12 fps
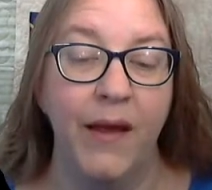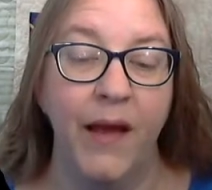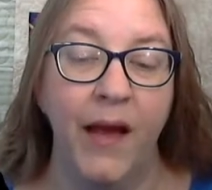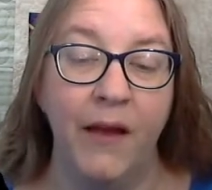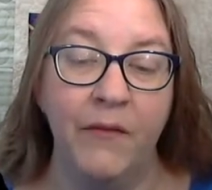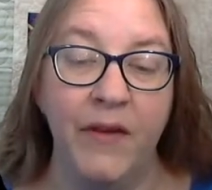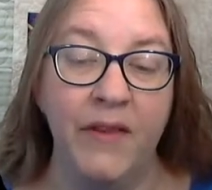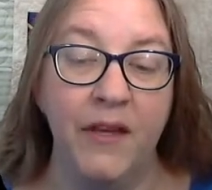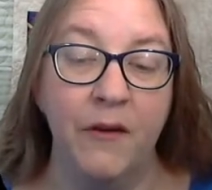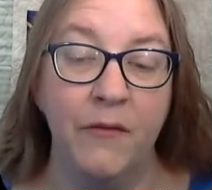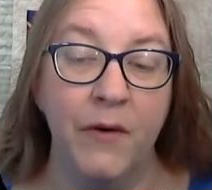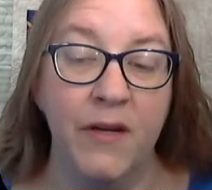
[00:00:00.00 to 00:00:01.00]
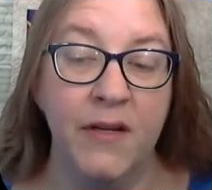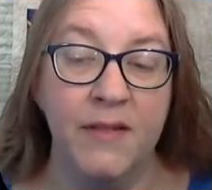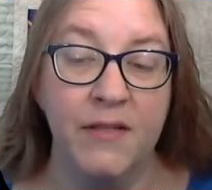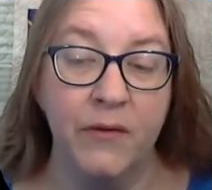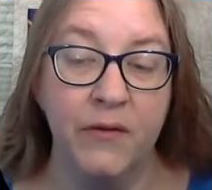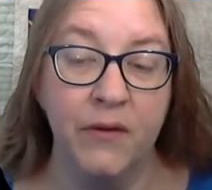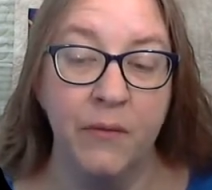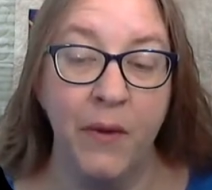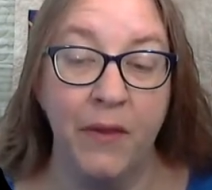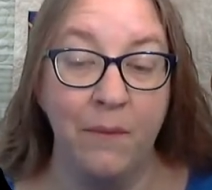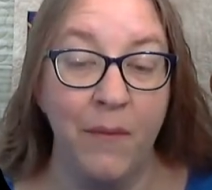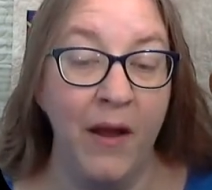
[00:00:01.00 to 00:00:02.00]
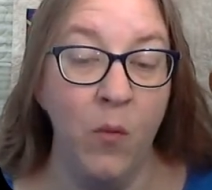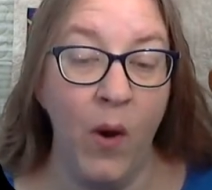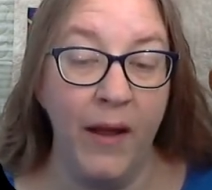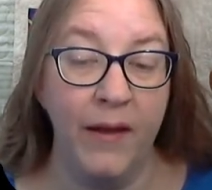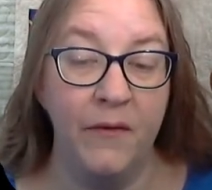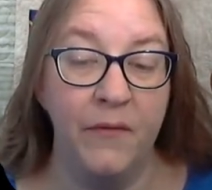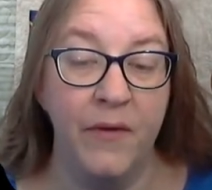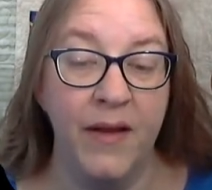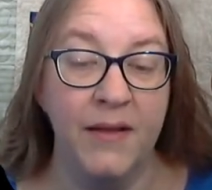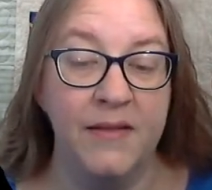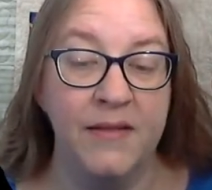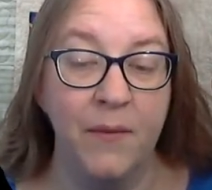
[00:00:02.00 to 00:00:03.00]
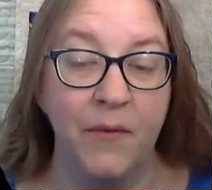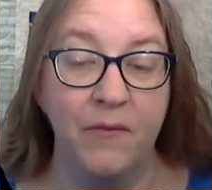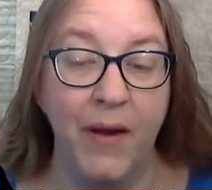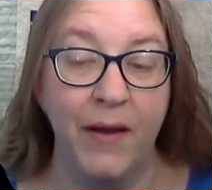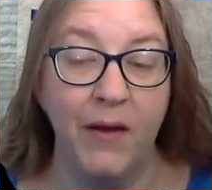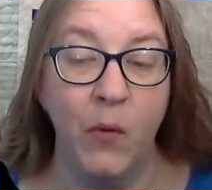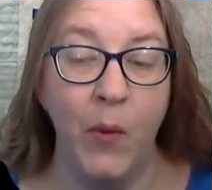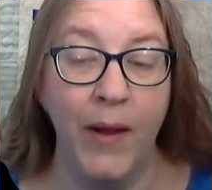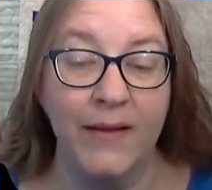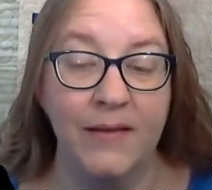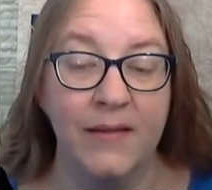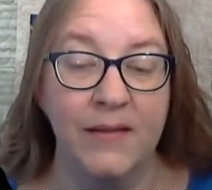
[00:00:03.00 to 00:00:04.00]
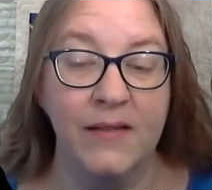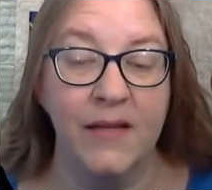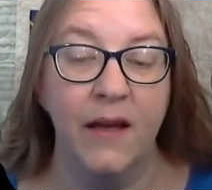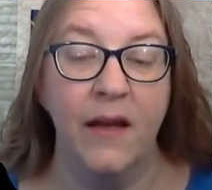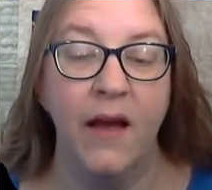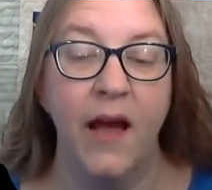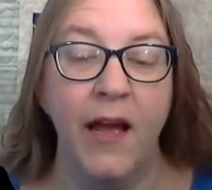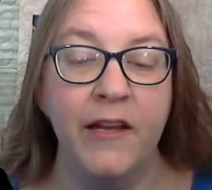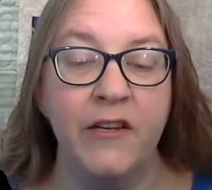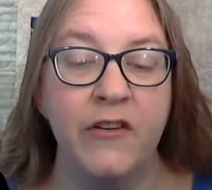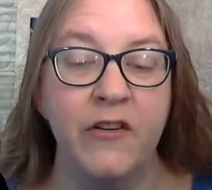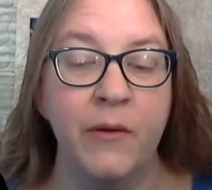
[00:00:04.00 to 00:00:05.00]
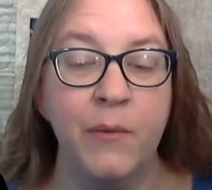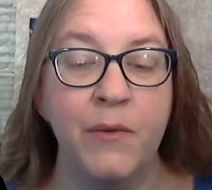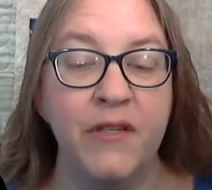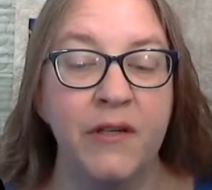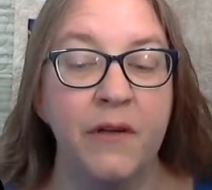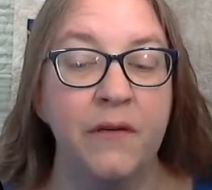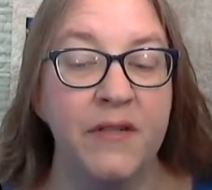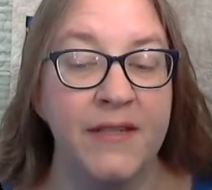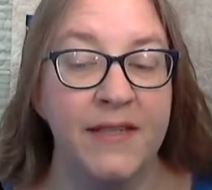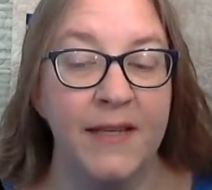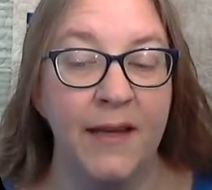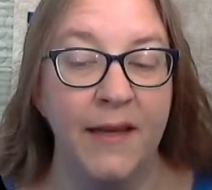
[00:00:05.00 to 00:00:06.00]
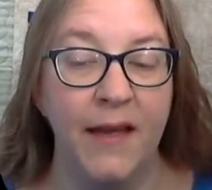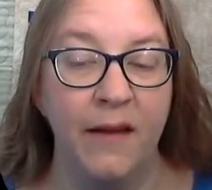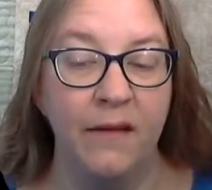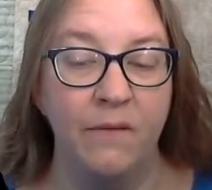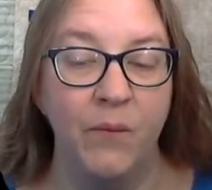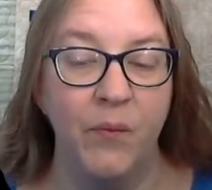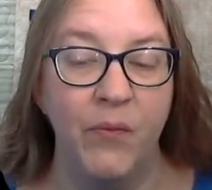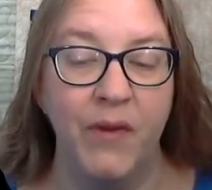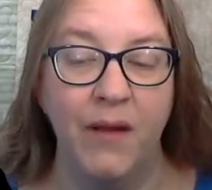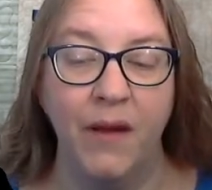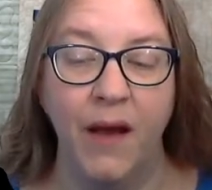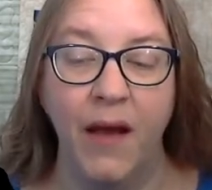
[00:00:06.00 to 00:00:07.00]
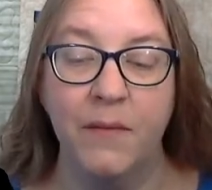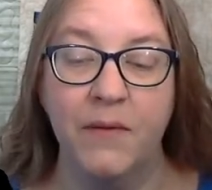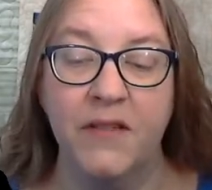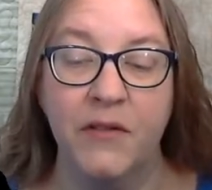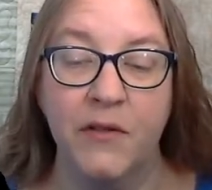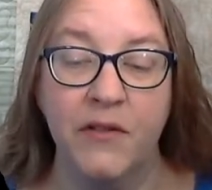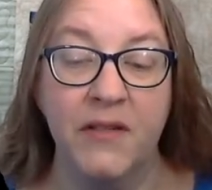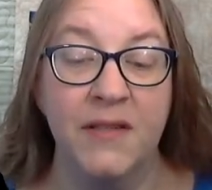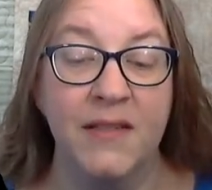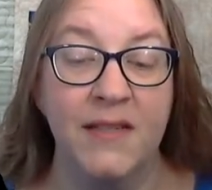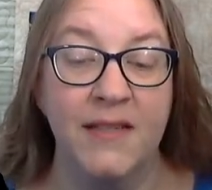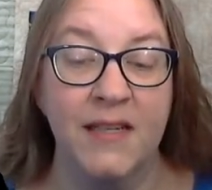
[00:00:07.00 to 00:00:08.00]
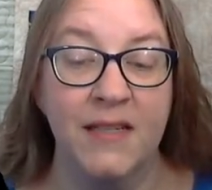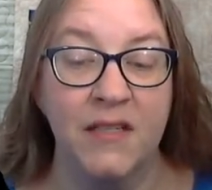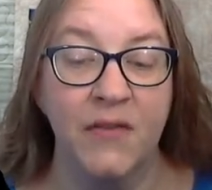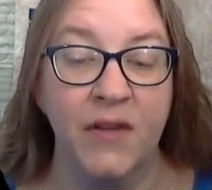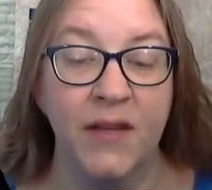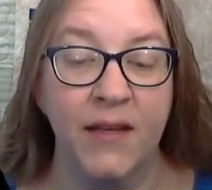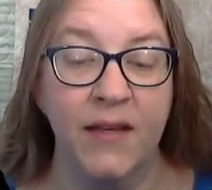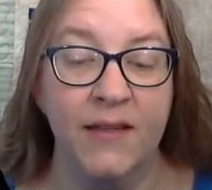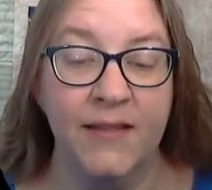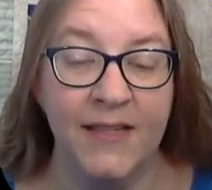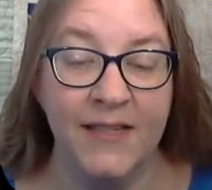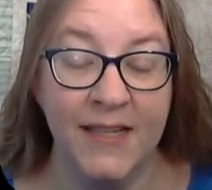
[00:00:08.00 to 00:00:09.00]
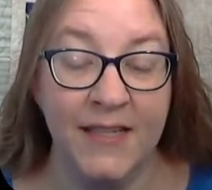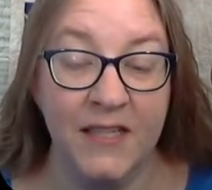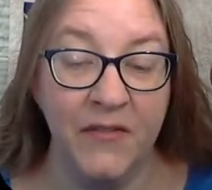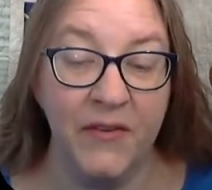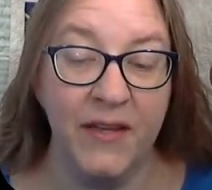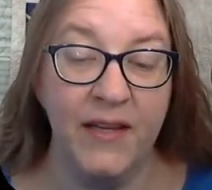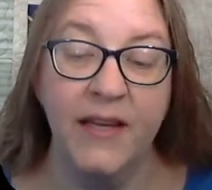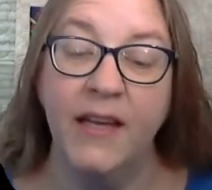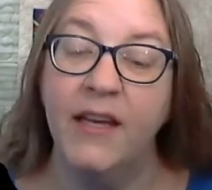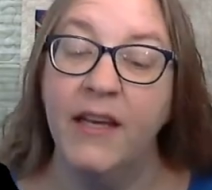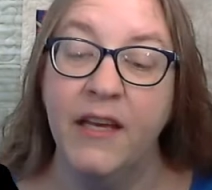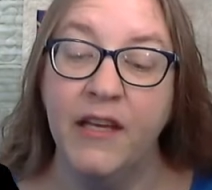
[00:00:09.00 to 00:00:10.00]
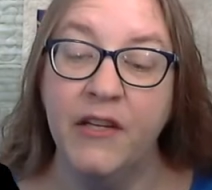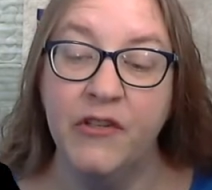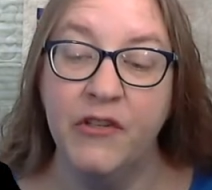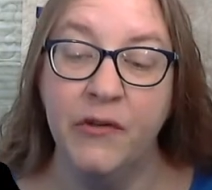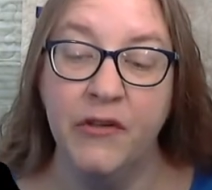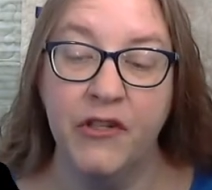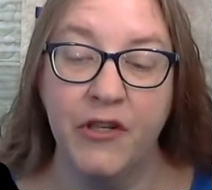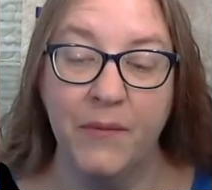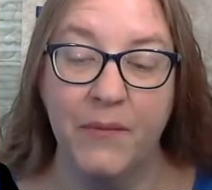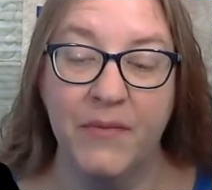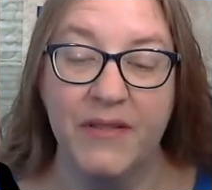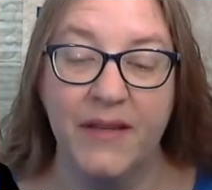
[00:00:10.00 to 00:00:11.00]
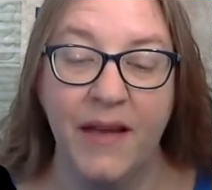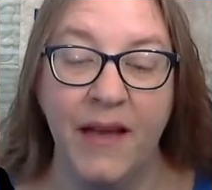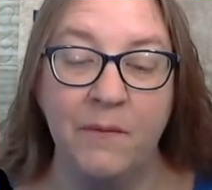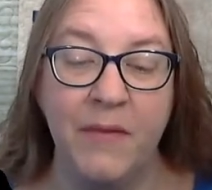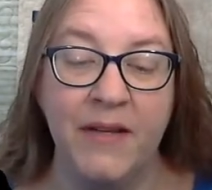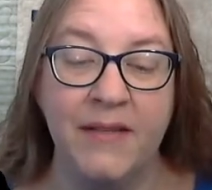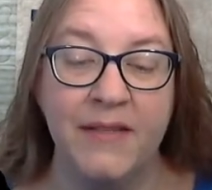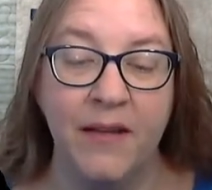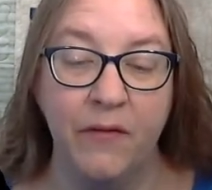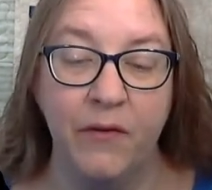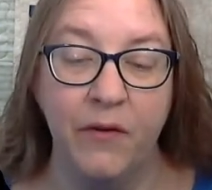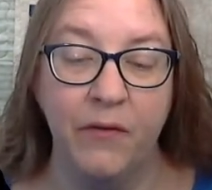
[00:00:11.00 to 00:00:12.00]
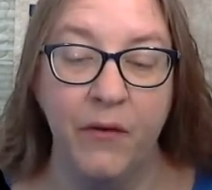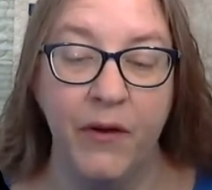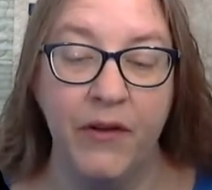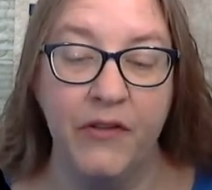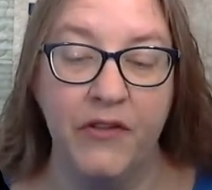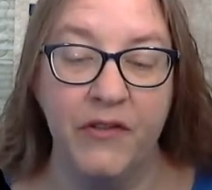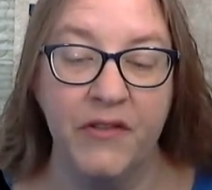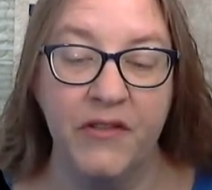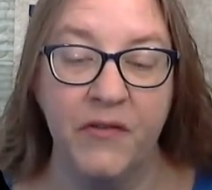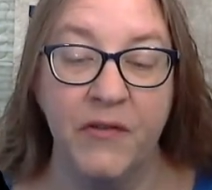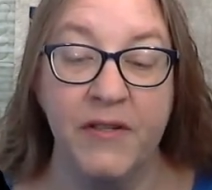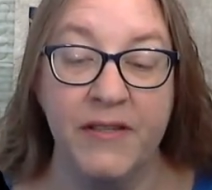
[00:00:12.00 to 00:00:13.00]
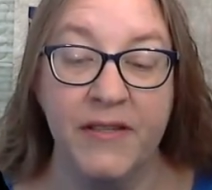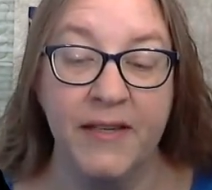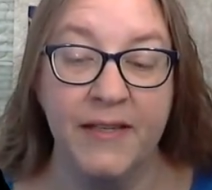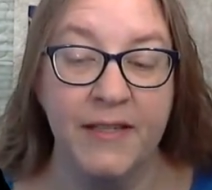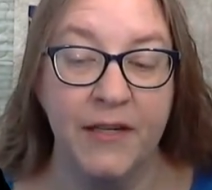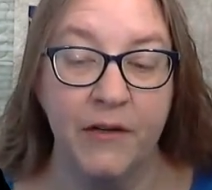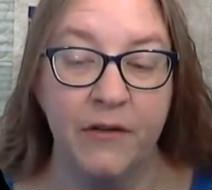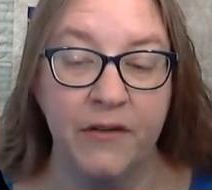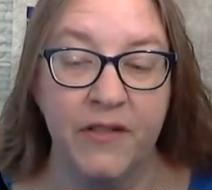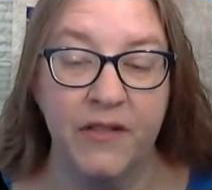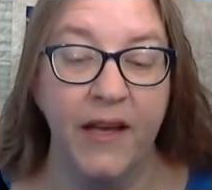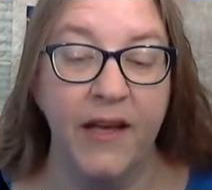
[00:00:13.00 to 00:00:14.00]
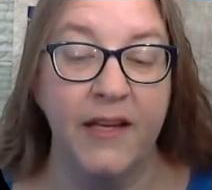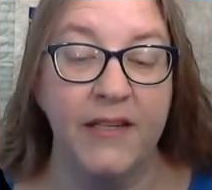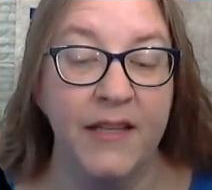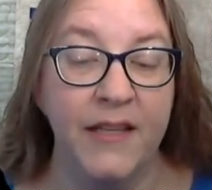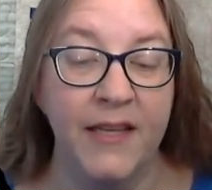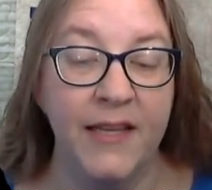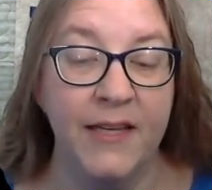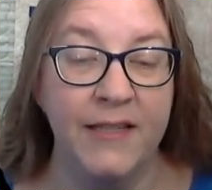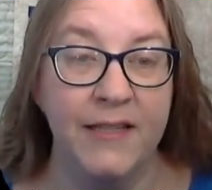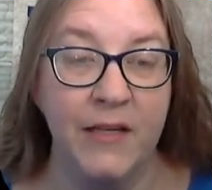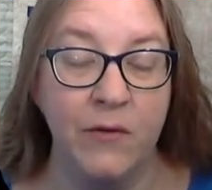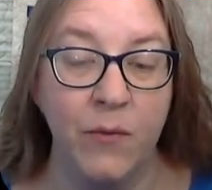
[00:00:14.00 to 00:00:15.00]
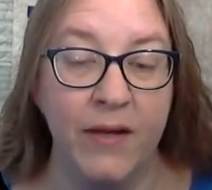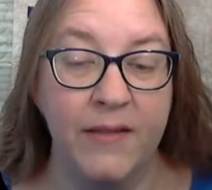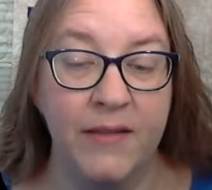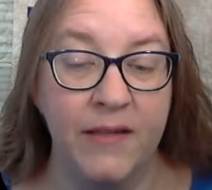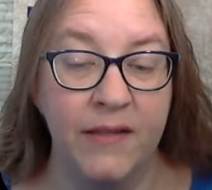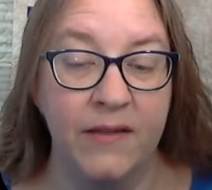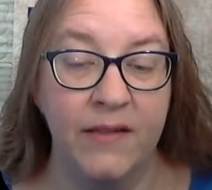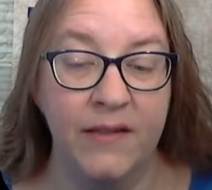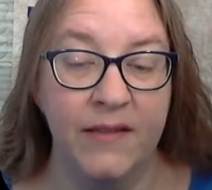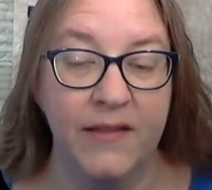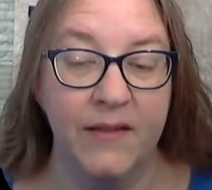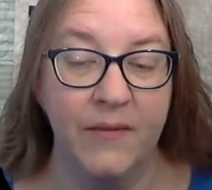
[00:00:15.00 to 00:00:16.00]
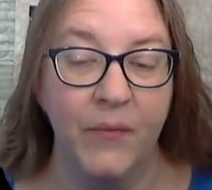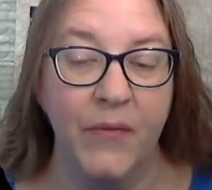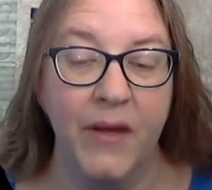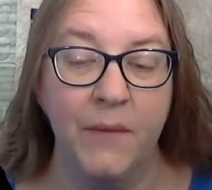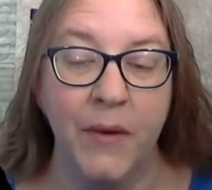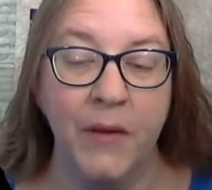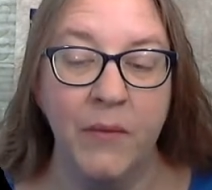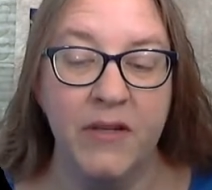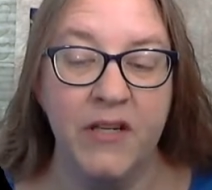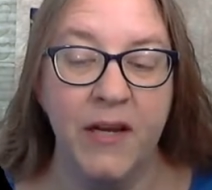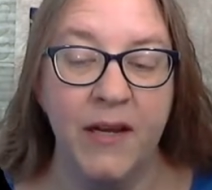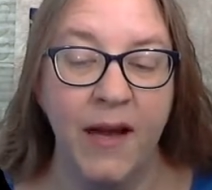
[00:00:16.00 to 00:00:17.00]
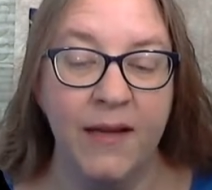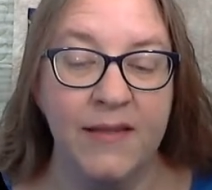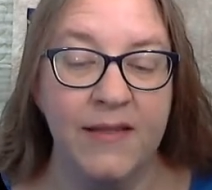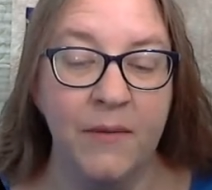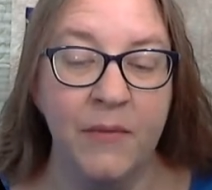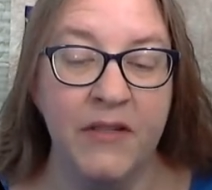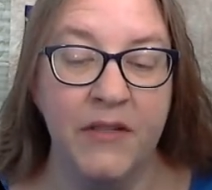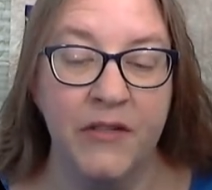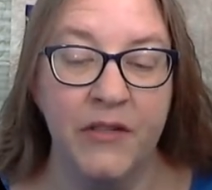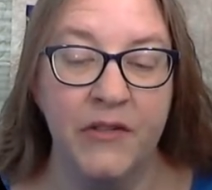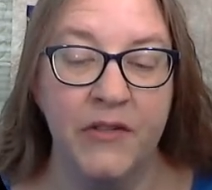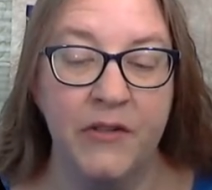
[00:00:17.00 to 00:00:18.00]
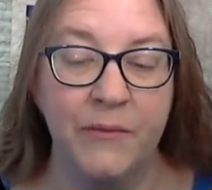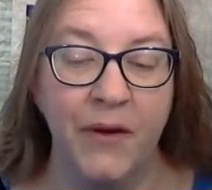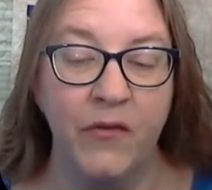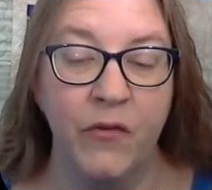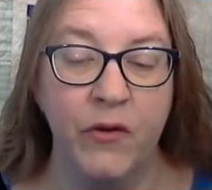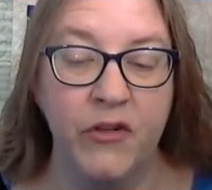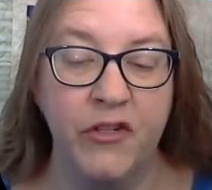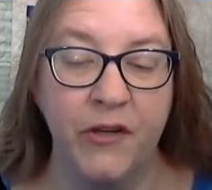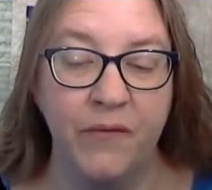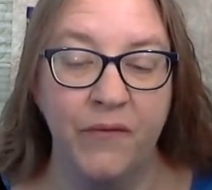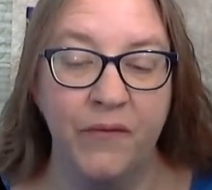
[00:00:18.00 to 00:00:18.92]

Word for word: Having therefore consulted with my wife and some of my acquaintance, I determined to go to sea again. I was surgeon successfully, successively in two ships and made several voyages for six years to the East and West Indies, by which I got some addition to my fortune.